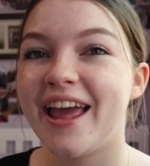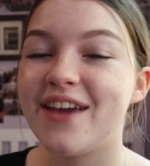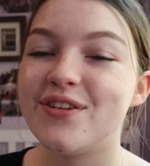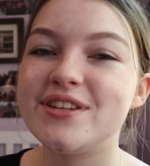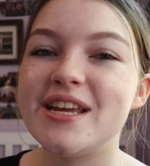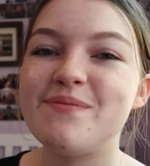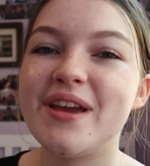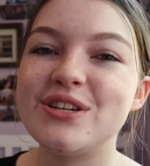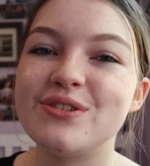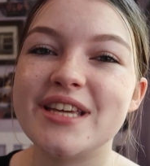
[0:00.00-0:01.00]
If you did,
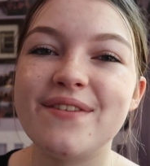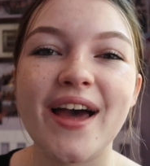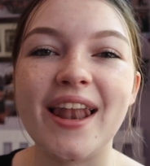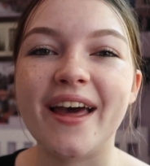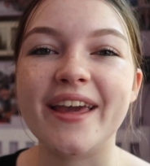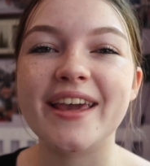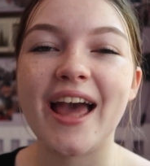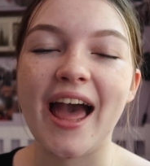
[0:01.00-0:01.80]
make sure to give it a like